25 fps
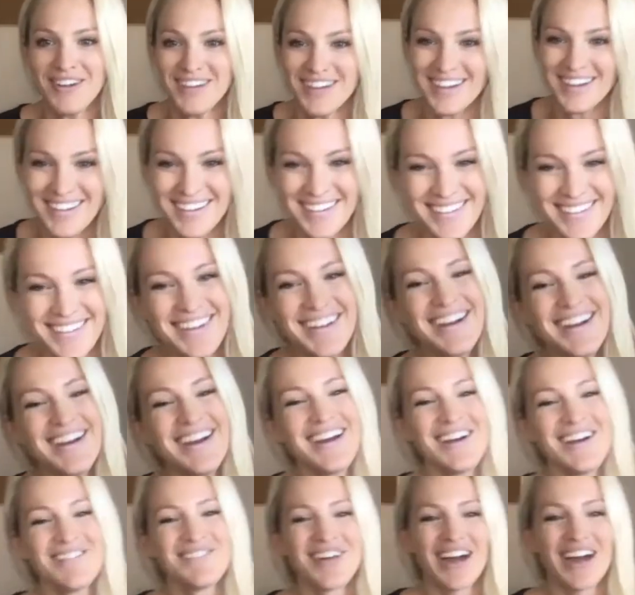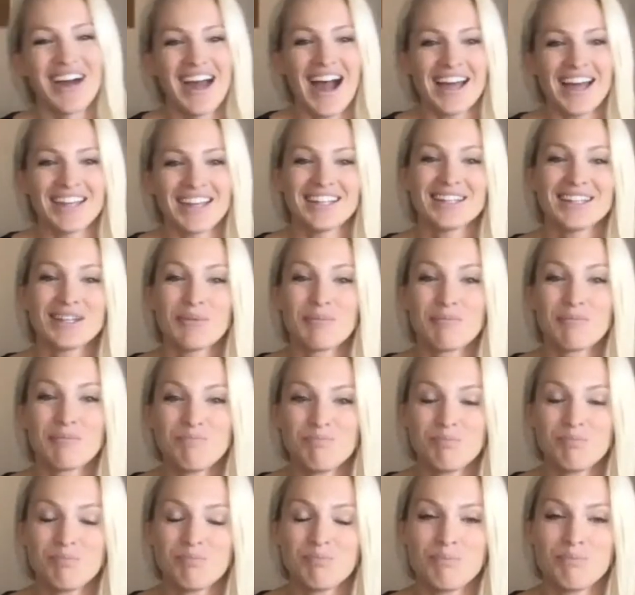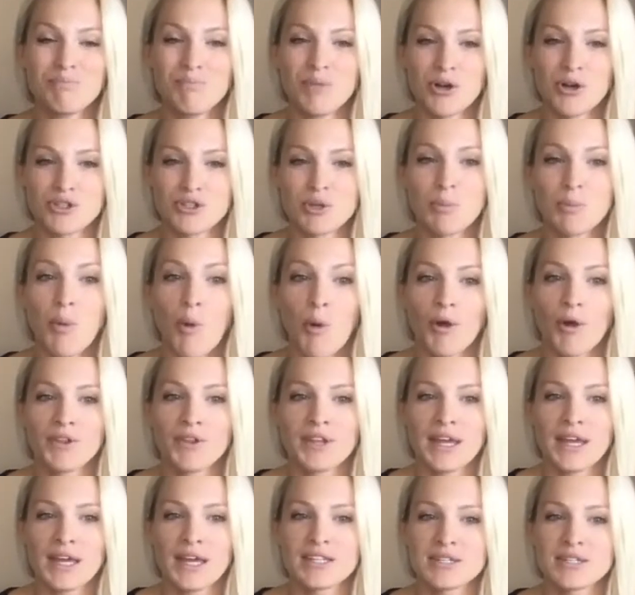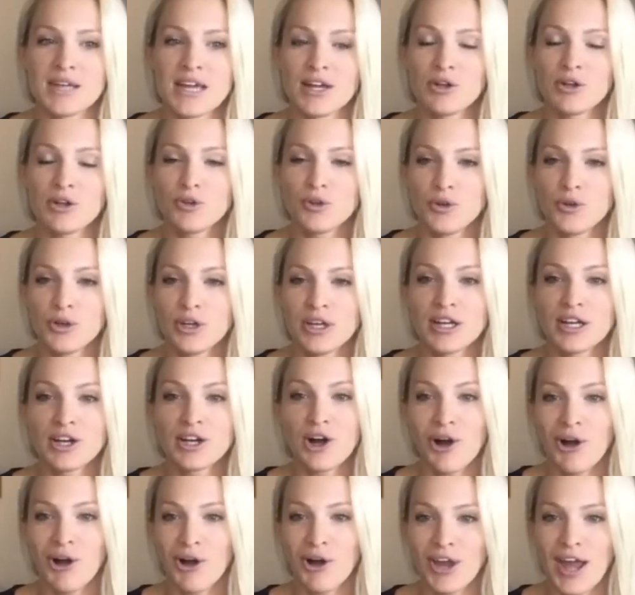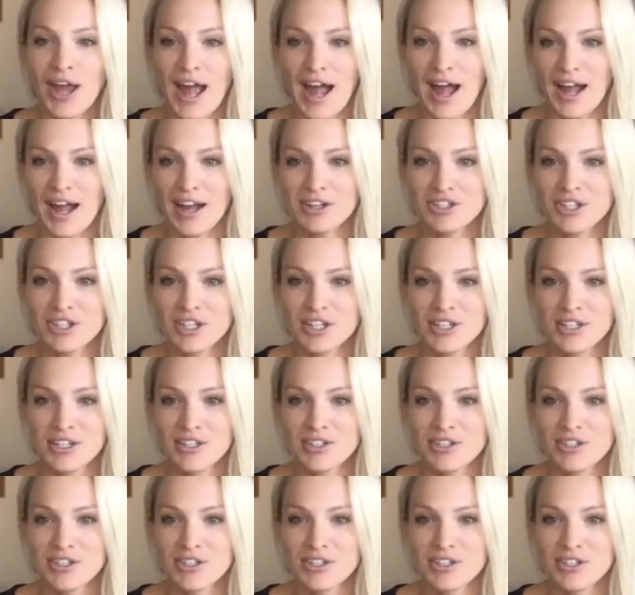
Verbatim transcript: yeah. But I think the most important thing is including a call to action.